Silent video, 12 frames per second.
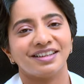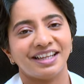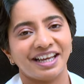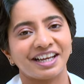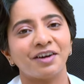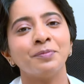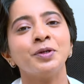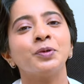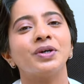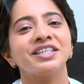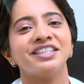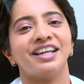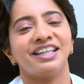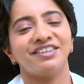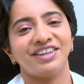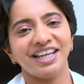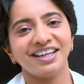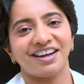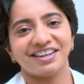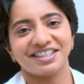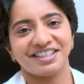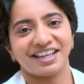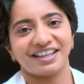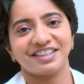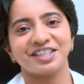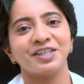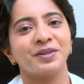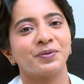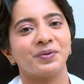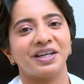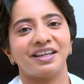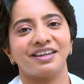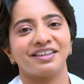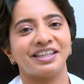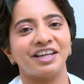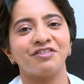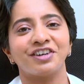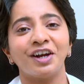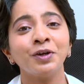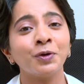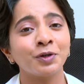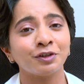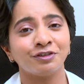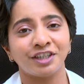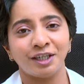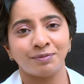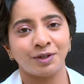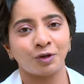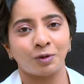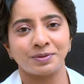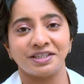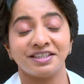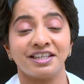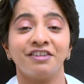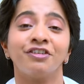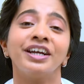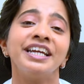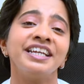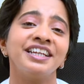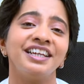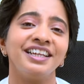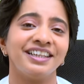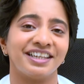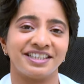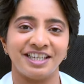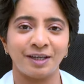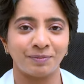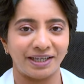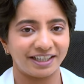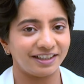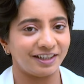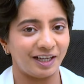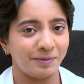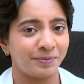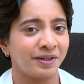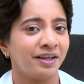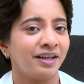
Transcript: they come to us at the very last stage where they've run out of treatment options and finally they seek medical help.